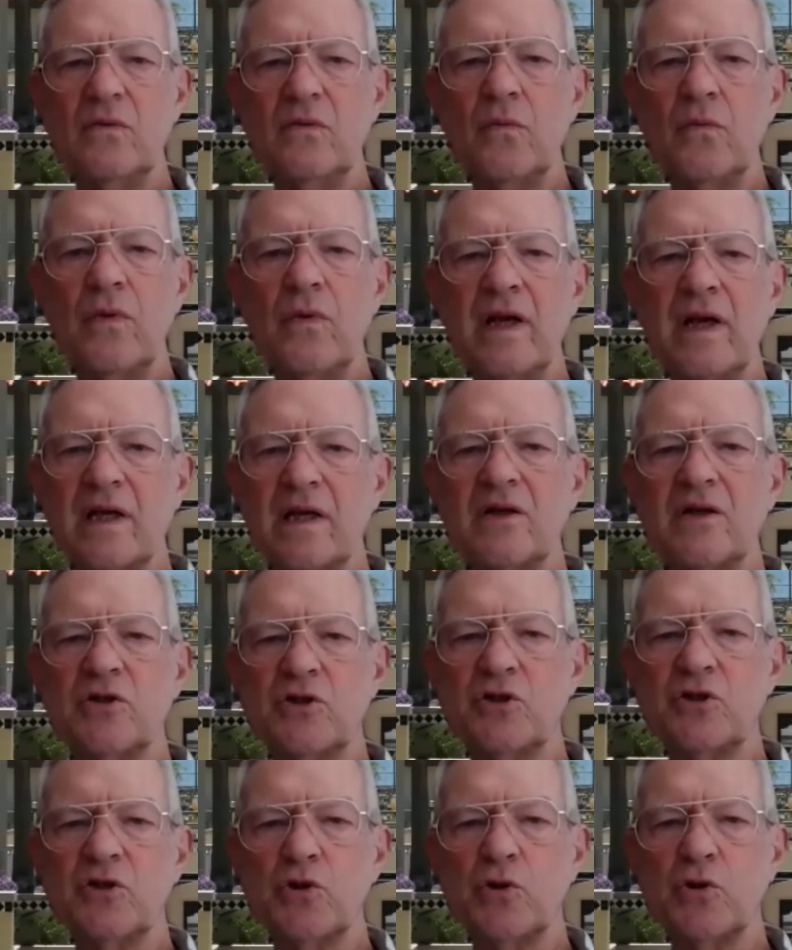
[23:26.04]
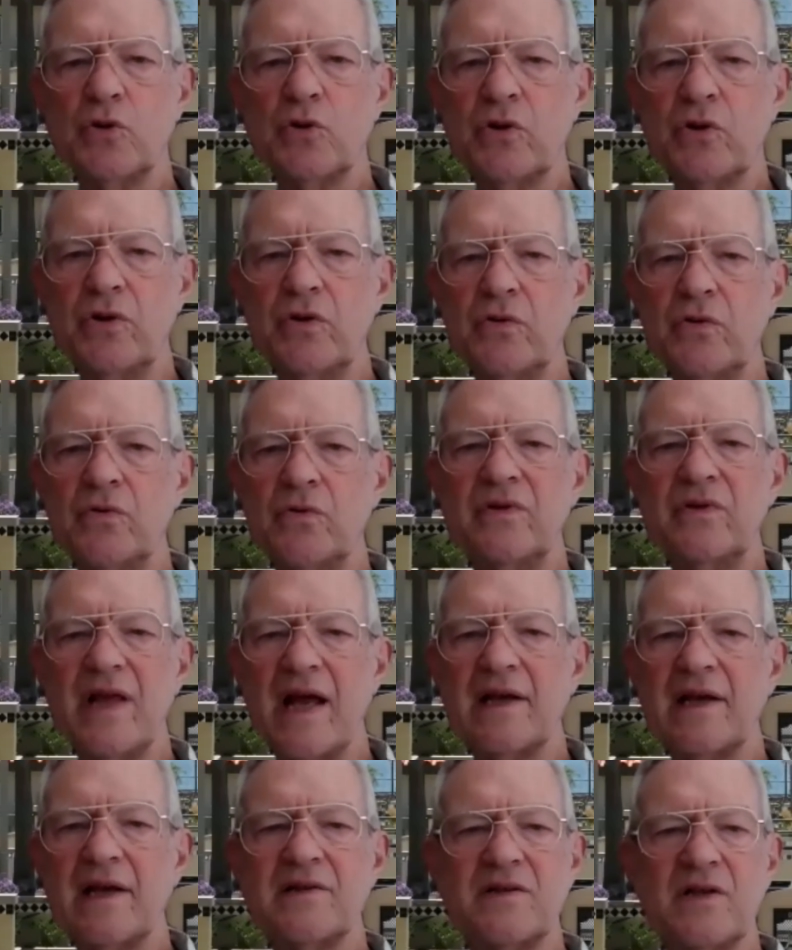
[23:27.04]
we can assure you
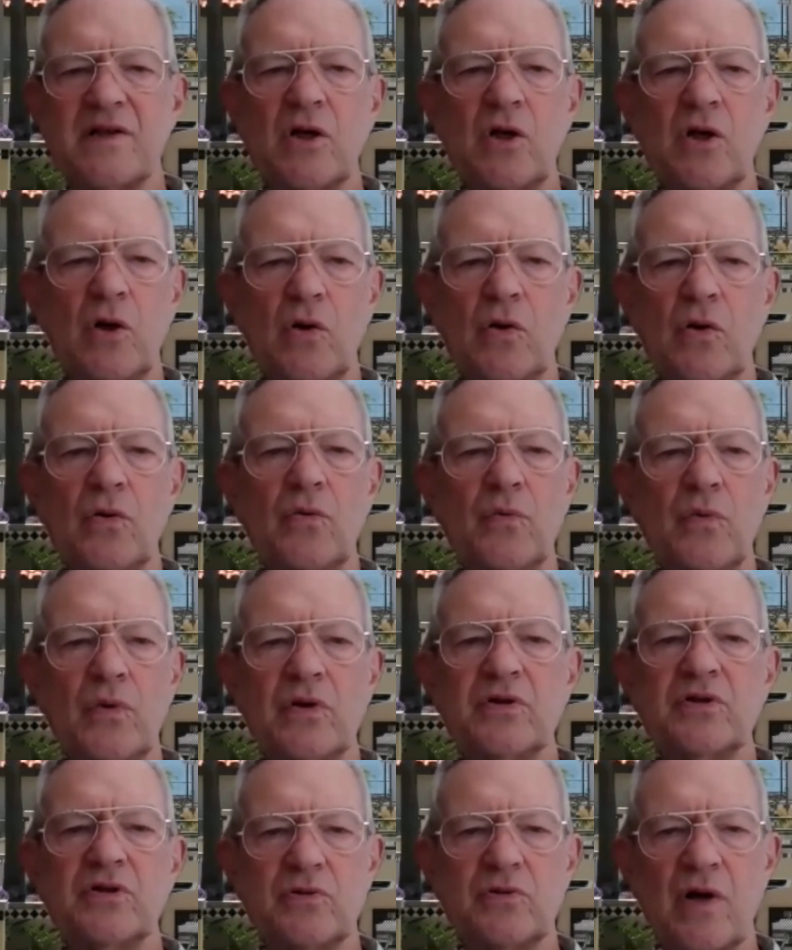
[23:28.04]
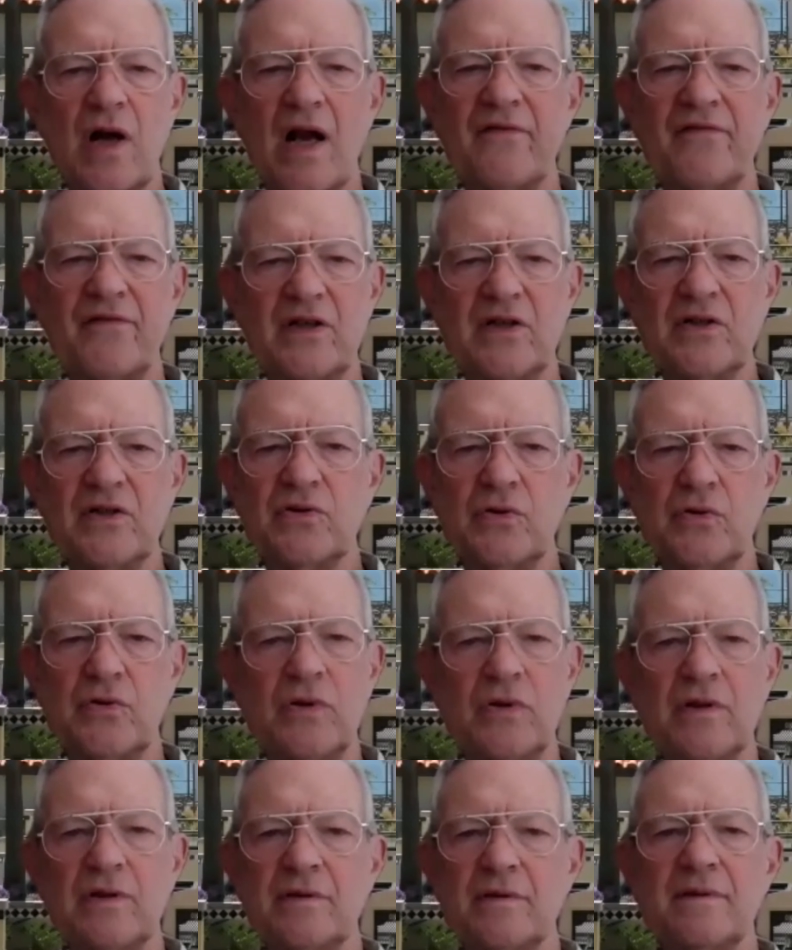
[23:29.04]
that is a goal we're striving
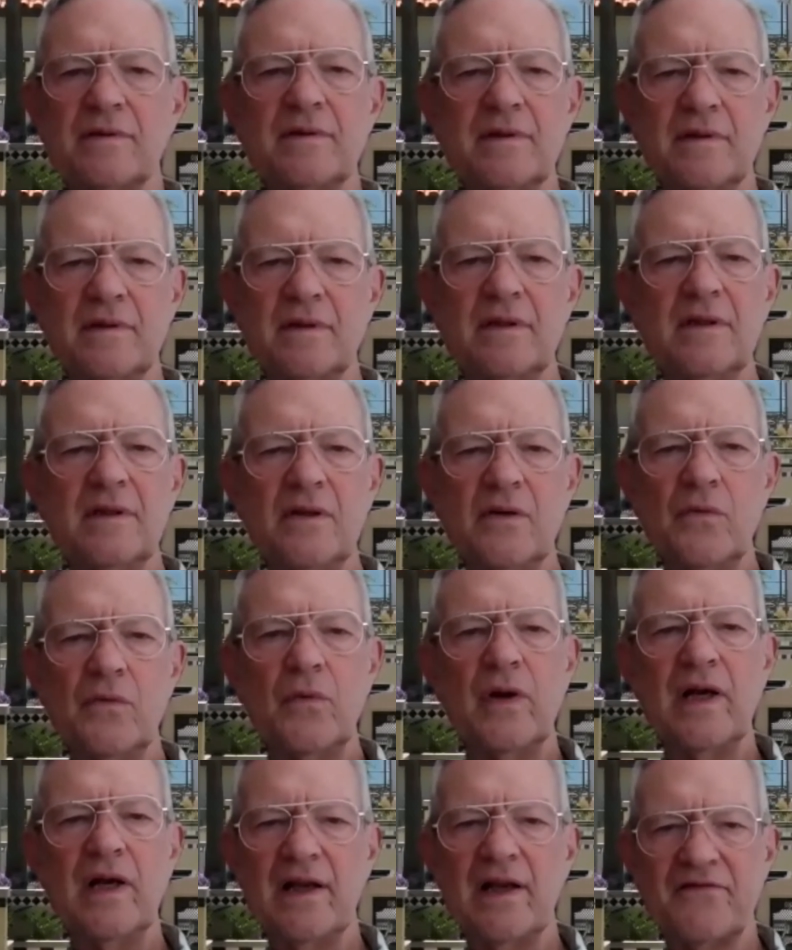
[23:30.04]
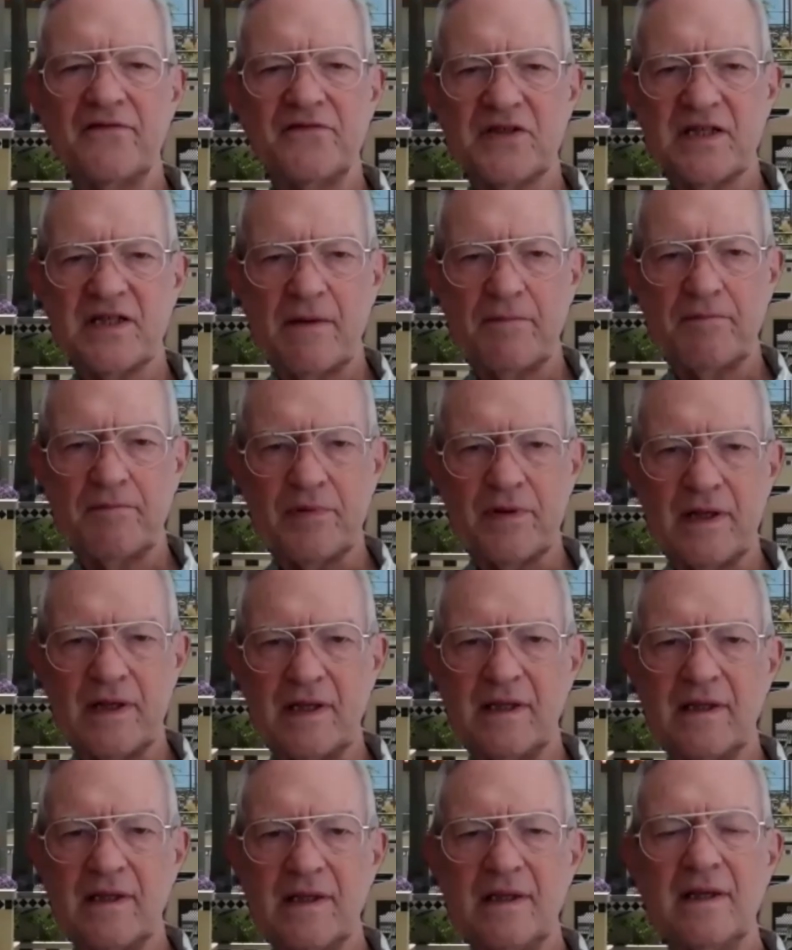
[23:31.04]
toward. We live
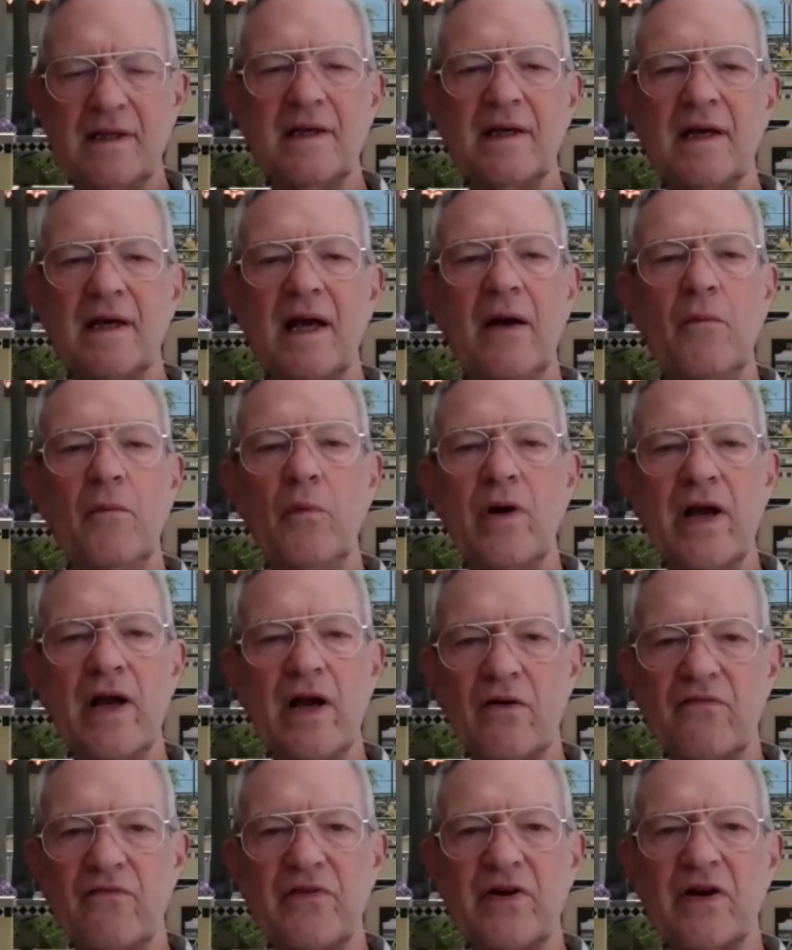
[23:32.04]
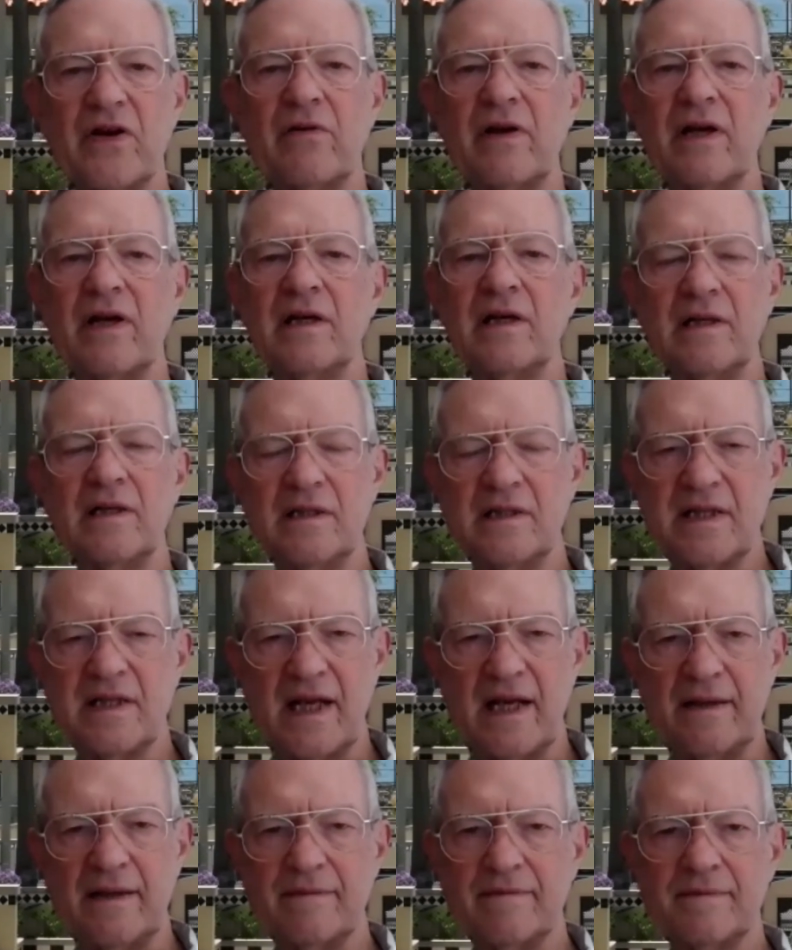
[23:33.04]
simply, and we are very
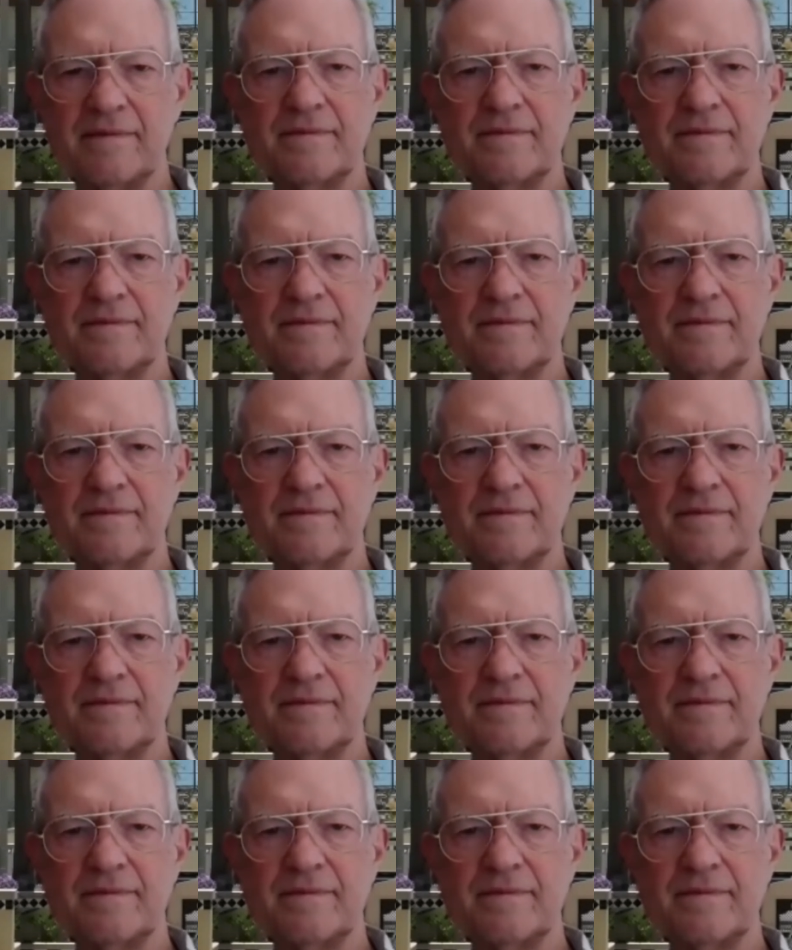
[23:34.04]
content.